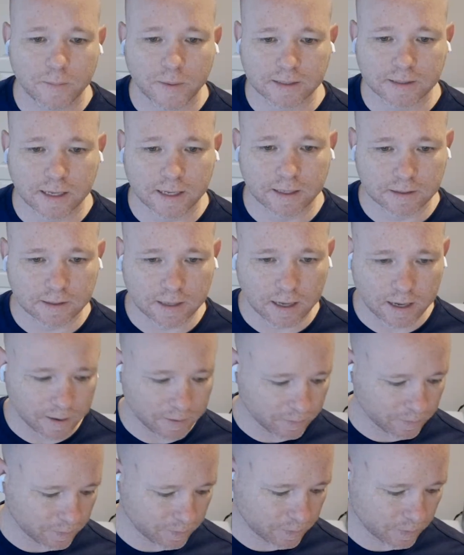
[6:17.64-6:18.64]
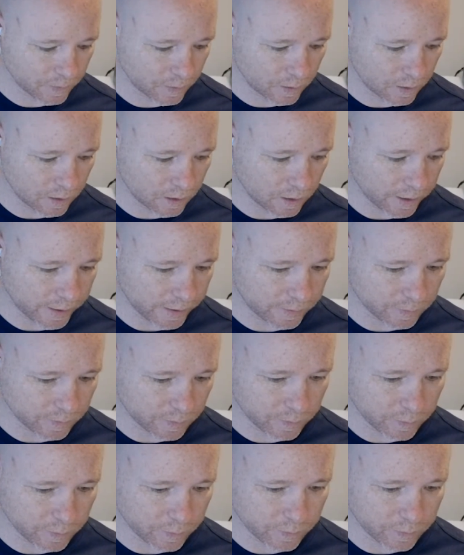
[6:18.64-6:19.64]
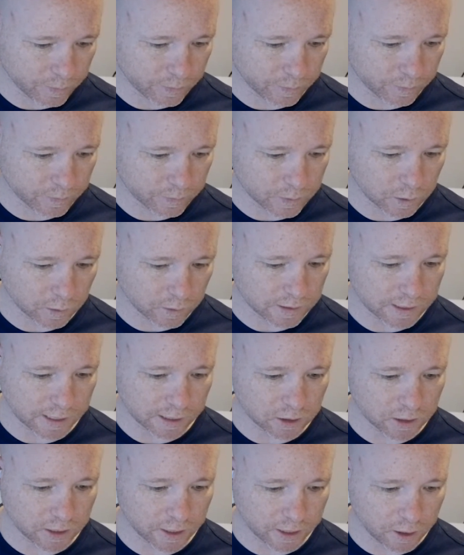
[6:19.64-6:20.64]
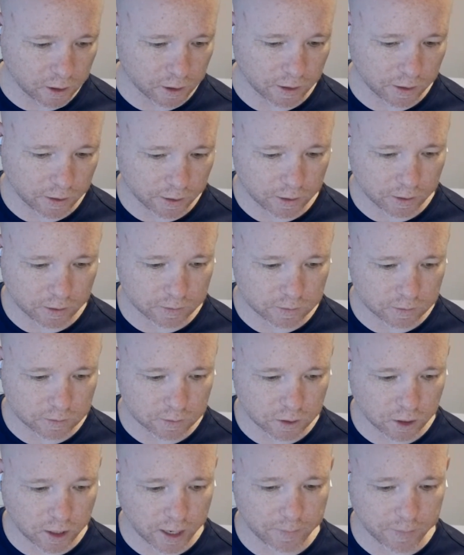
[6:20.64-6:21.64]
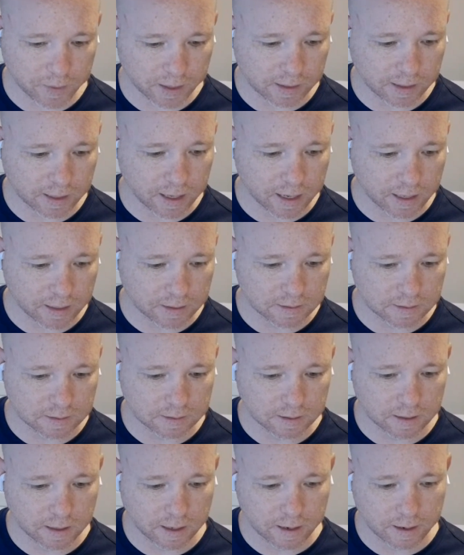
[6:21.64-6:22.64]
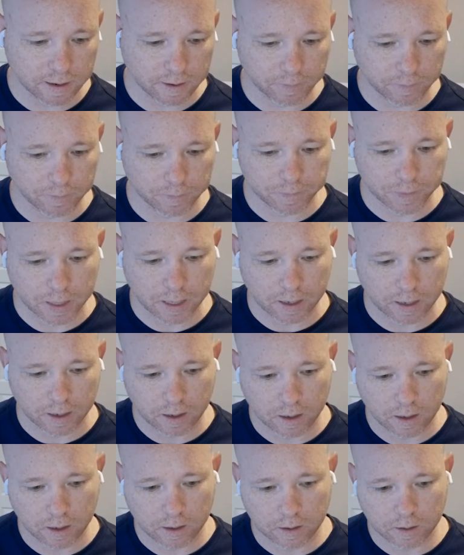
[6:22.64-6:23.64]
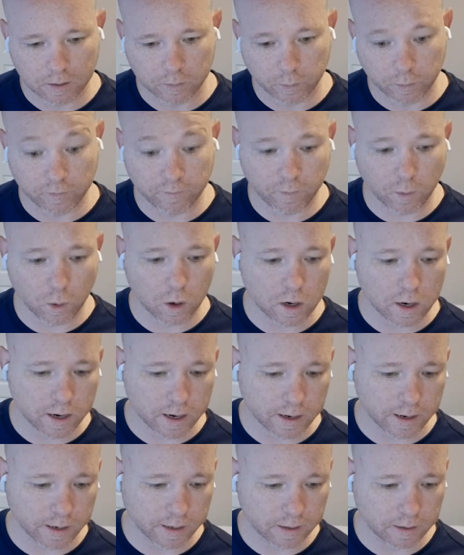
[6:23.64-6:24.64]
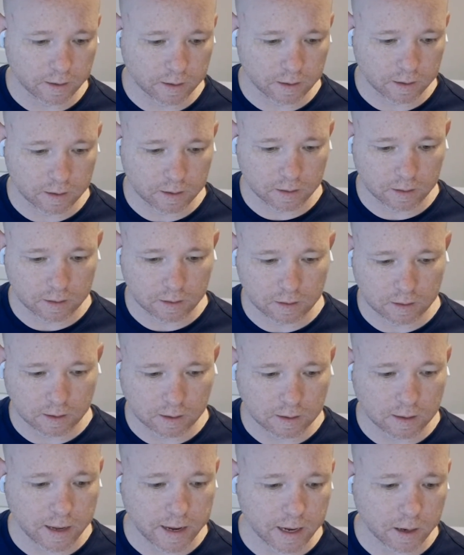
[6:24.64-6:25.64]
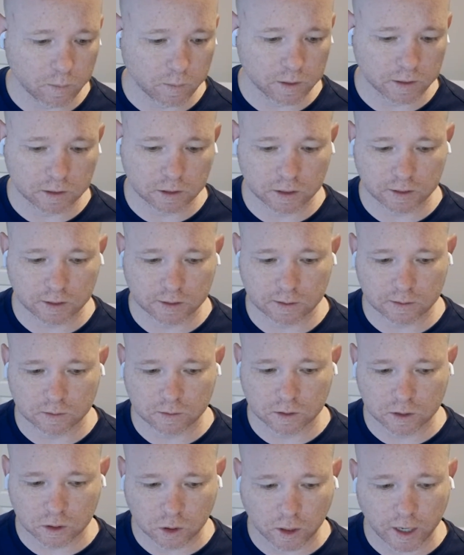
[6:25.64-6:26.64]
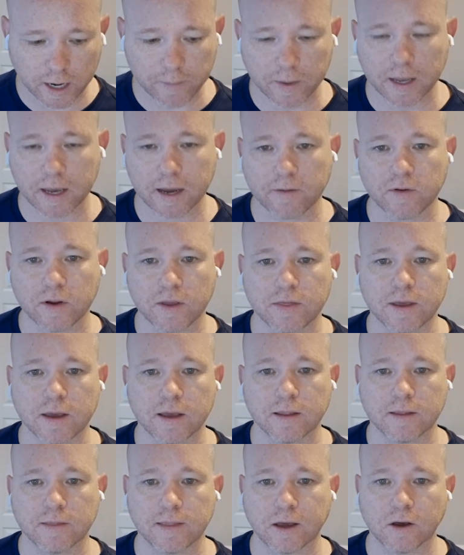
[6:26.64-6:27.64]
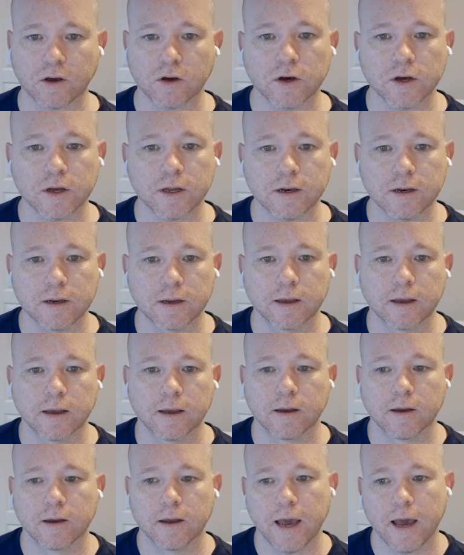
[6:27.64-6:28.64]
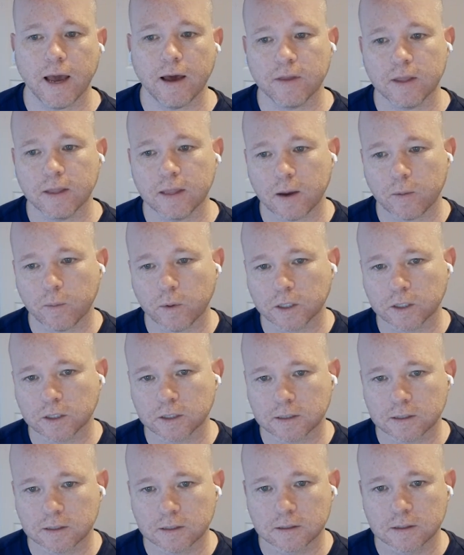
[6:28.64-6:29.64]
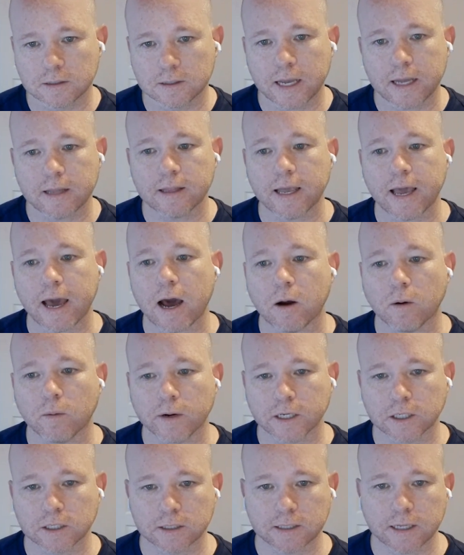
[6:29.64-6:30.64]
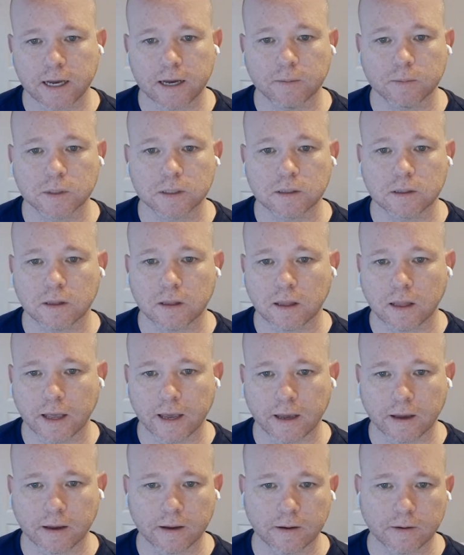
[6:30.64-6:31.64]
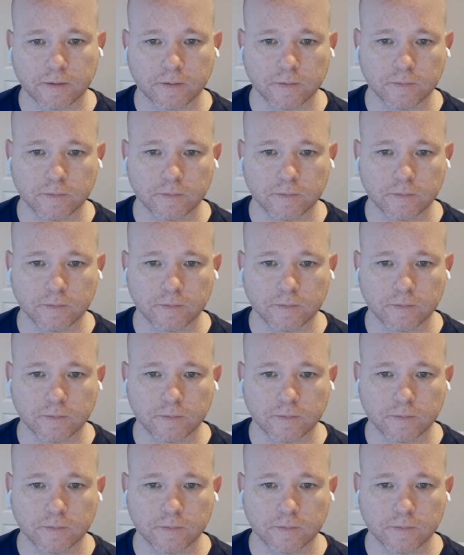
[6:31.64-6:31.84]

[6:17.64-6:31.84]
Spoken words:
that makes sense. Uh, so essentially, you're scraping leads. Before, the client was just scraping everything that they could, and then they would just send the outreach attempts like